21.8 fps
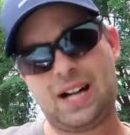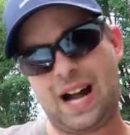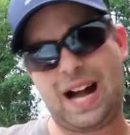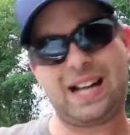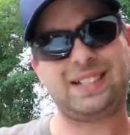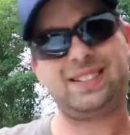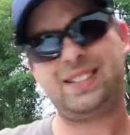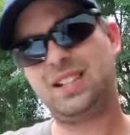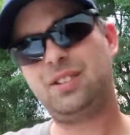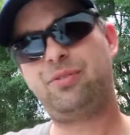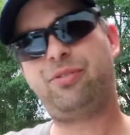I
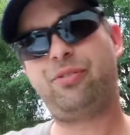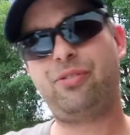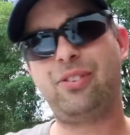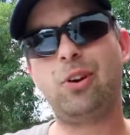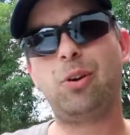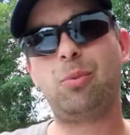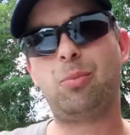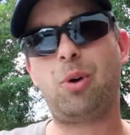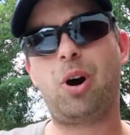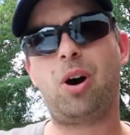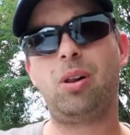did
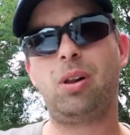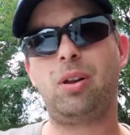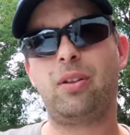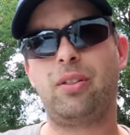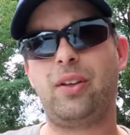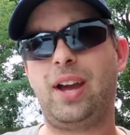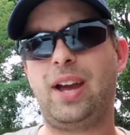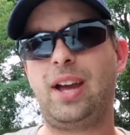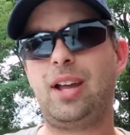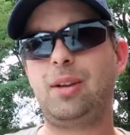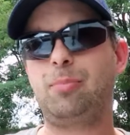film all of
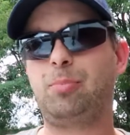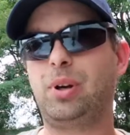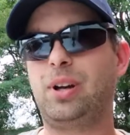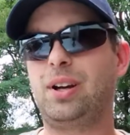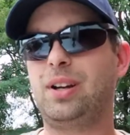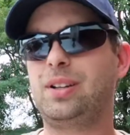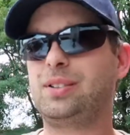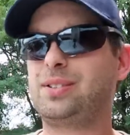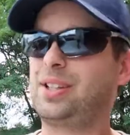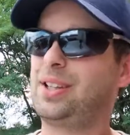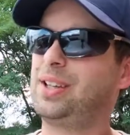that,
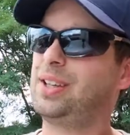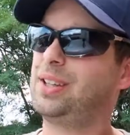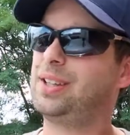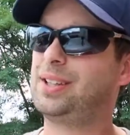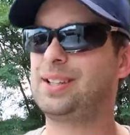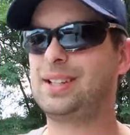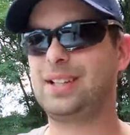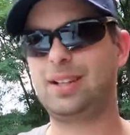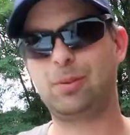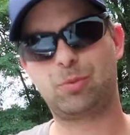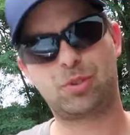but
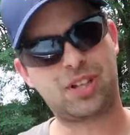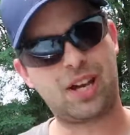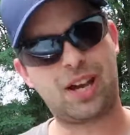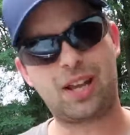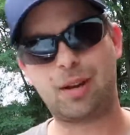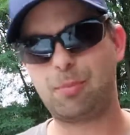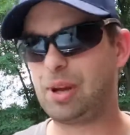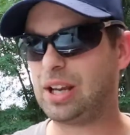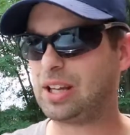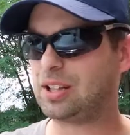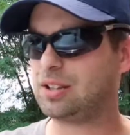it was
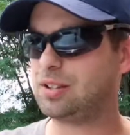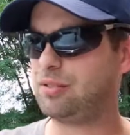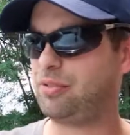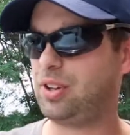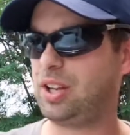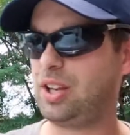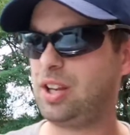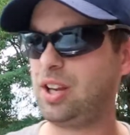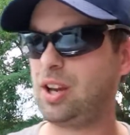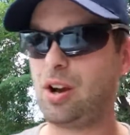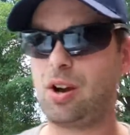kind of making the
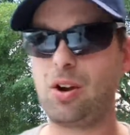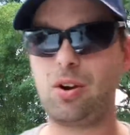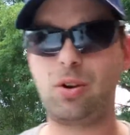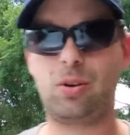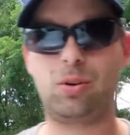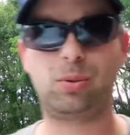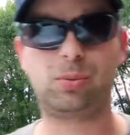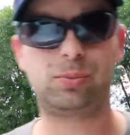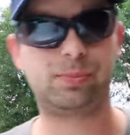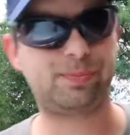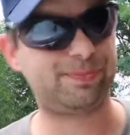
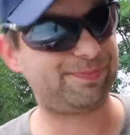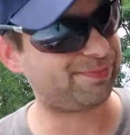video